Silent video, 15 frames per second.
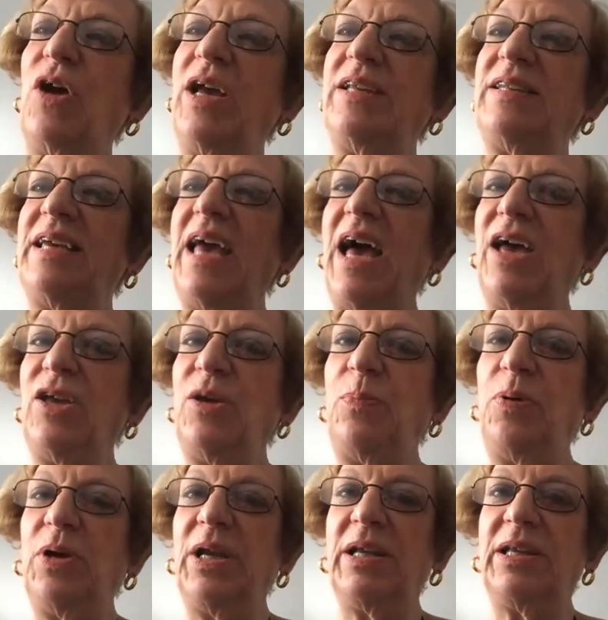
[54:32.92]
crazy how you
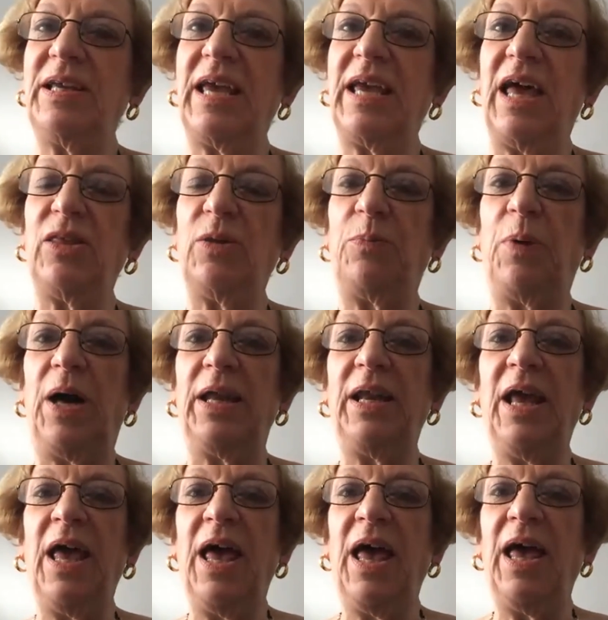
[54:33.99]
put it together,
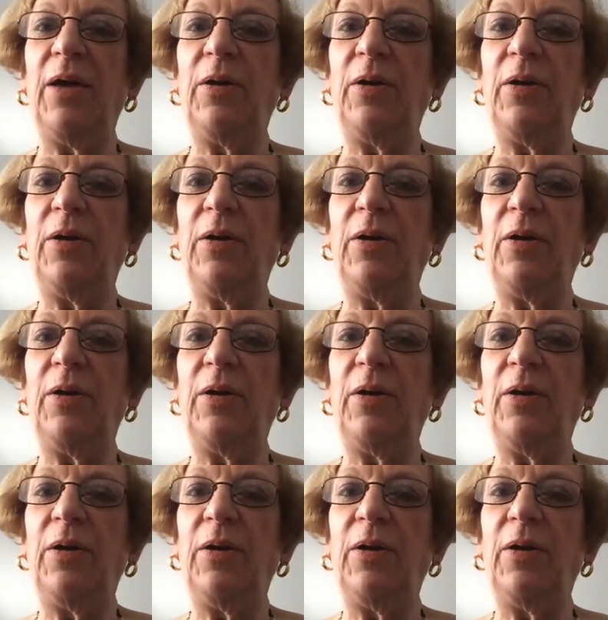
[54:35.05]
but